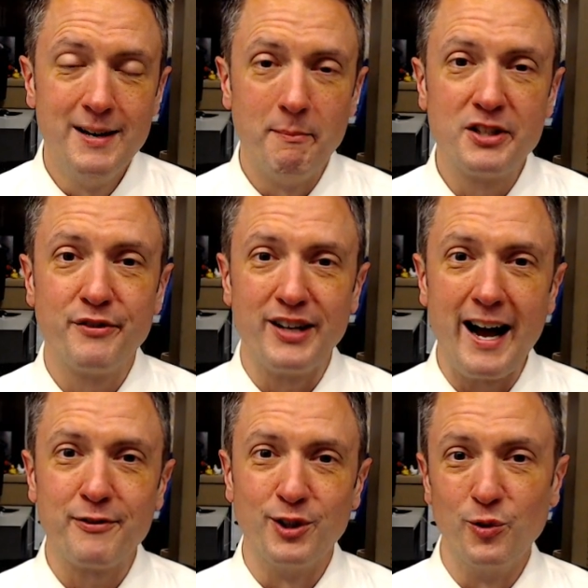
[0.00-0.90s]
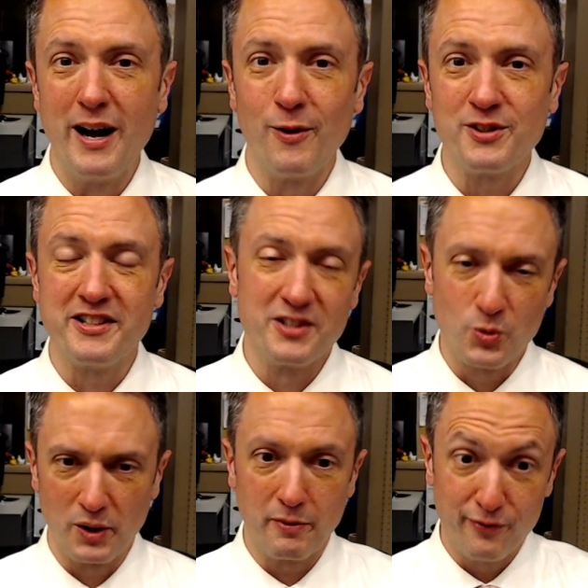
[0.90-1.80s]
much of the afternoon hours this
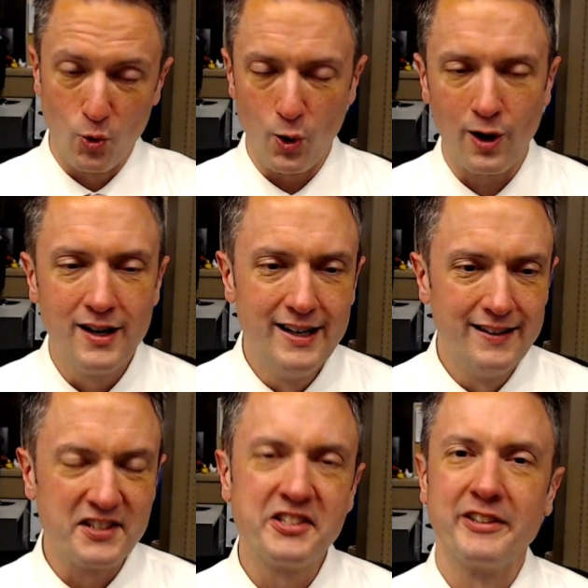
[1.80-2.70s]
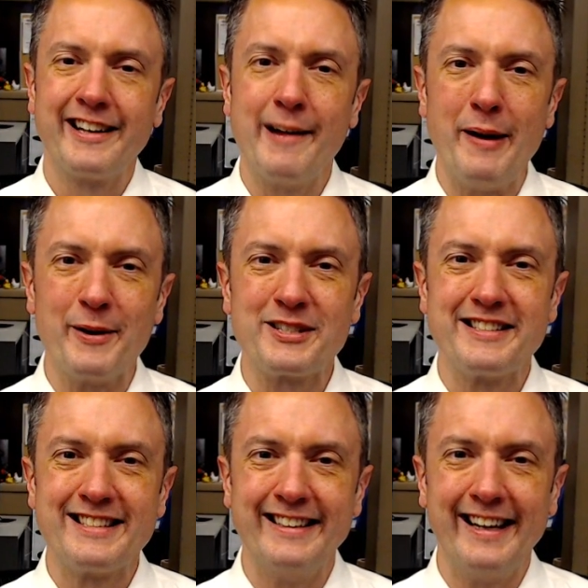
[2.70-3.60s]
week before the sun came out
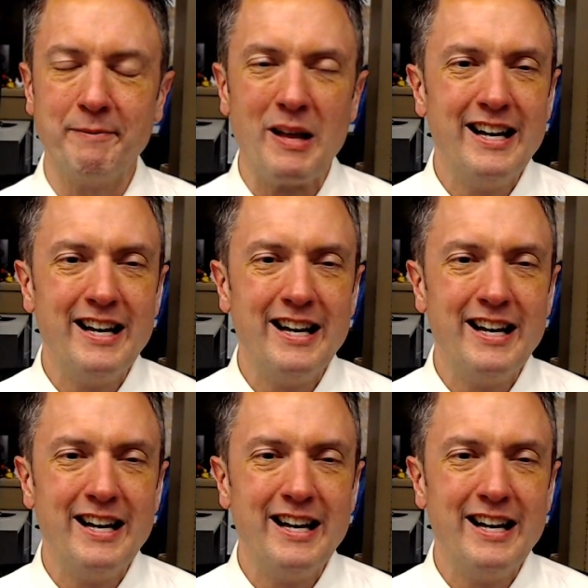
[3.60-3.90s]
today.